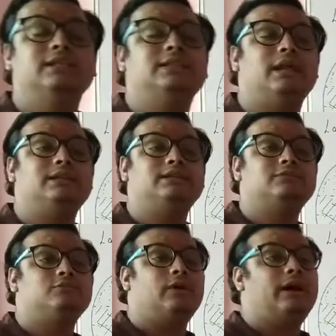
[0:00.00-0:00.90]
That
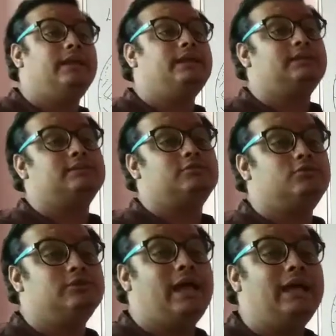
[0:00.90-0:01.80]
is why it is
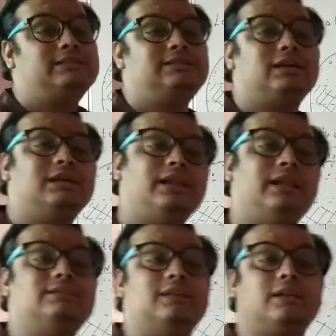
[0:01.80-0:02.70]
known as the
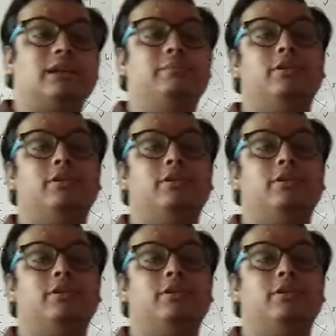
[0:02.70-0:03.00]
great circle,